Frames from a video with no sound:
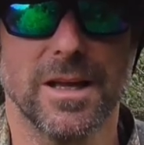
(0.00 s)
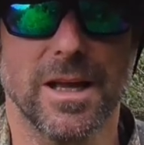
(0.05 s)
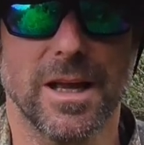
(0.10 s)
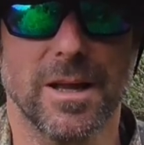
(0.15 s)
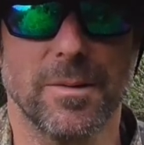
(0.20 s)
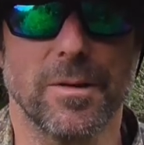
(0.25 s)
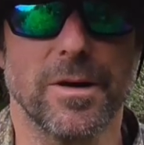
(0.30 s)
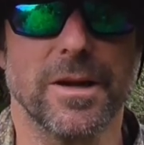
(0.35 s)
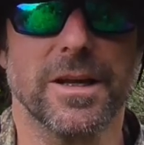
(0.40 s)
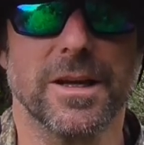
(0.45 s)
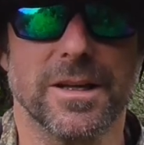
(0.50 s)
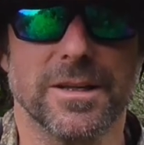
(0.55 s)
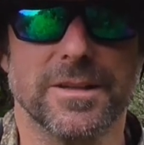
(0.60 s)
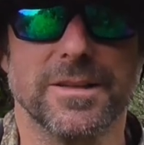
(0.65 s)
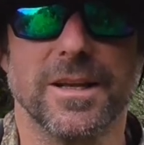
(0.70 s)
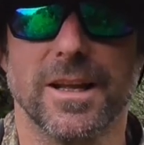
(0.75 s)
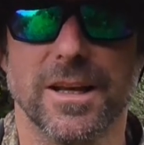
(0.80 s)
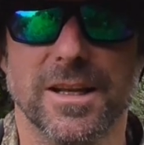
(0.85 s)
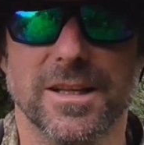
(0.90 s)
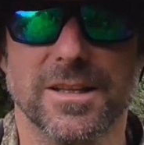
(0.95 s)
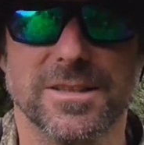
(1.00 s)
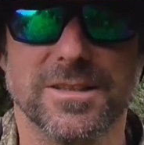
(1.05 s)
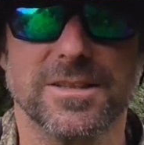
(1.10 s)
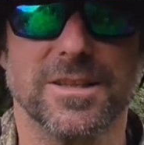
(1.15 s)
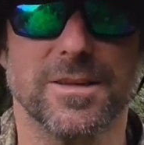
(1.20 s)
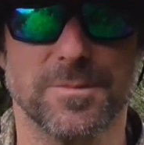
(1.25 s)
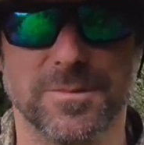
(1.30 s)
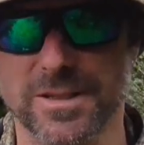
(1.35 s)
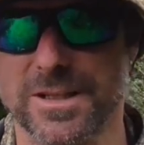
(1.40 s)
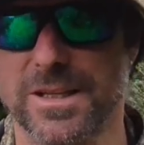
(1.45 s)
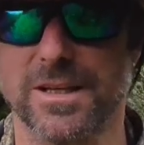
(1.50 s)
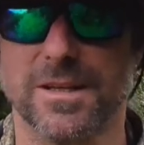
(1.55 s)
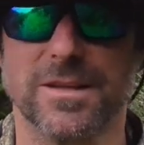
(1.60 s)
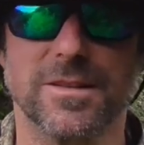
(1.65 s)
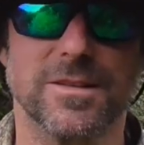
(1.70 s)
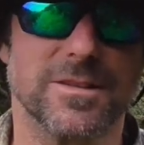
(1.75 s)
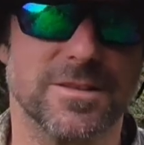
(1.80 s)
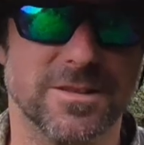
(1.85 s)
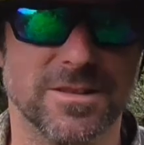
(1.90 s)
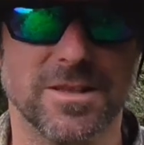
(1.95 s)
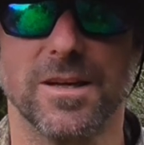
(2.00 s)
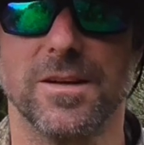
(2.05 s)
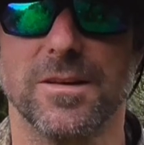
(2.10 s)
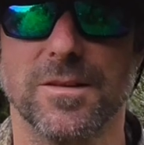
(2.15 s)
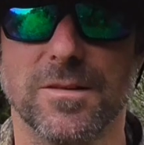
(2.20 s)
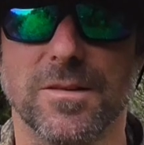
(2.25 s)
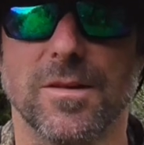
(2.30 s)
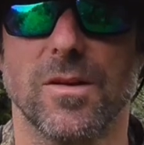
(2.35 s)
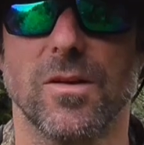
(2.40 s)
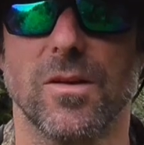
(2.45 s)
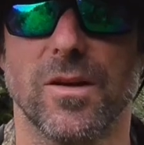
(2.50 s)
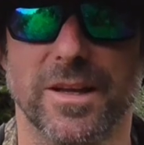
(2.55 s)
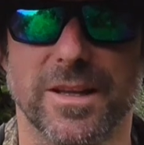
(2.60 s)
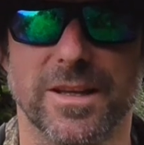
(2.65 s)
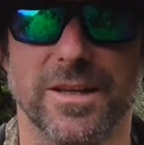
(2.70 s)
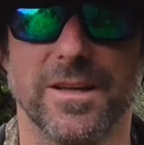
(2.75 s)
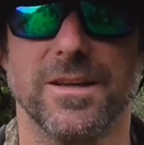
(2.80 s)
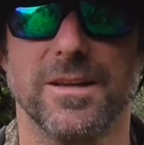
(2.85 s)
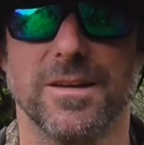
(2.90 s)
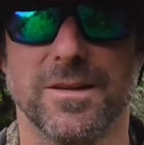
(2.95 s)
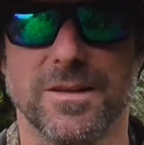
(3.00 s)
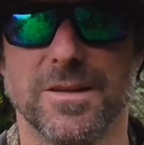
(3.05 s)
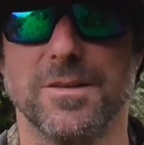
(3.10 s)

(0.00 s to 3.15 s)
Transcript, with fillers: And I'm only going to tell this tip to you because, you know, I like you.